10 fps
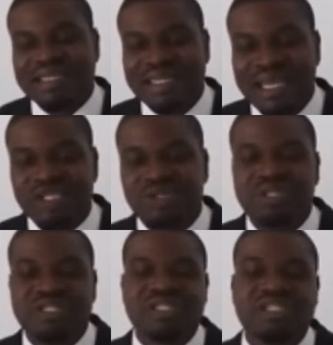they
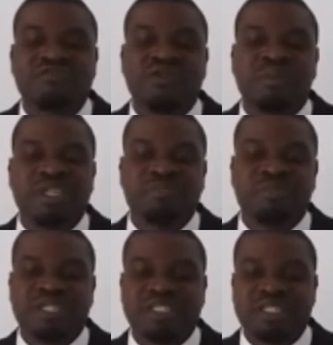should desist from
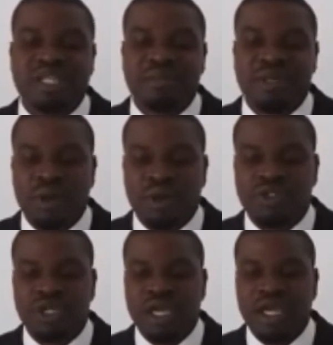expressing them,
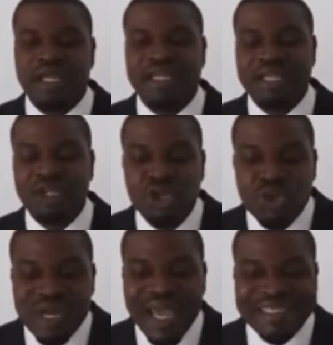because the
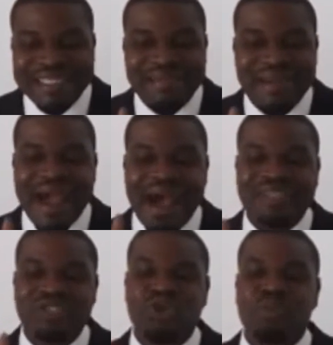new Nigeria
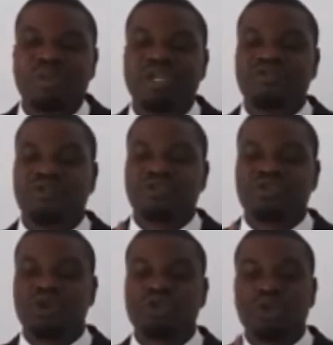has no place for
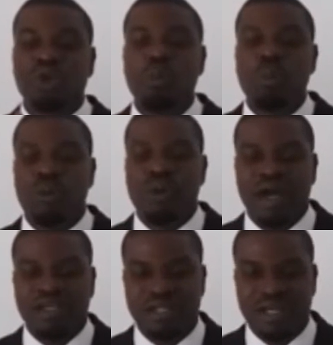such low
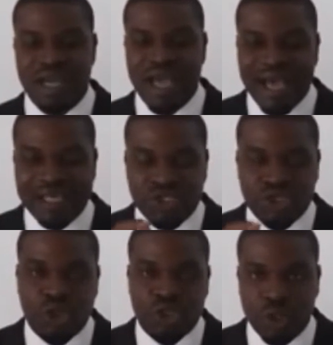morals and
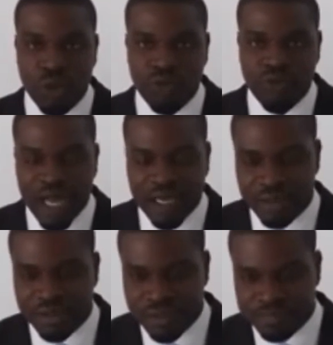such low
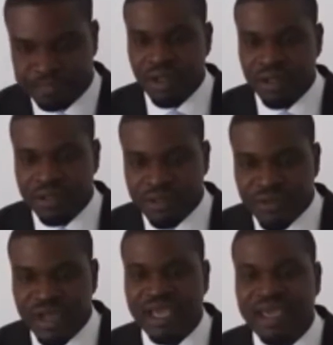values.
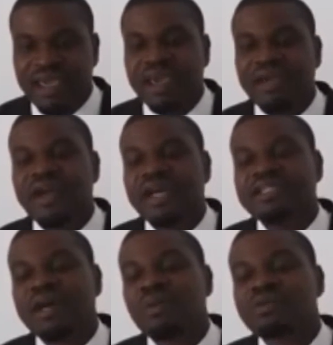3 key areas
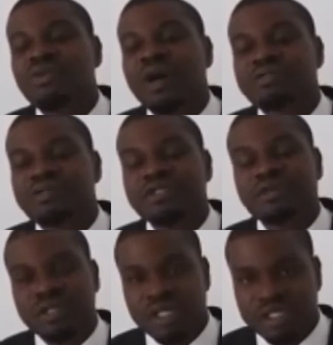I want to address
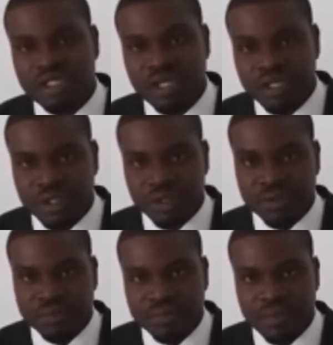on this
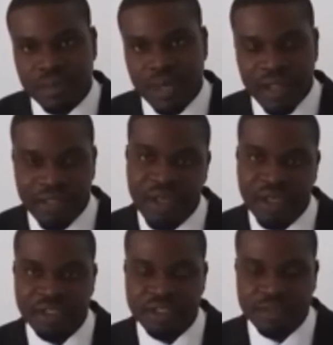issue are these.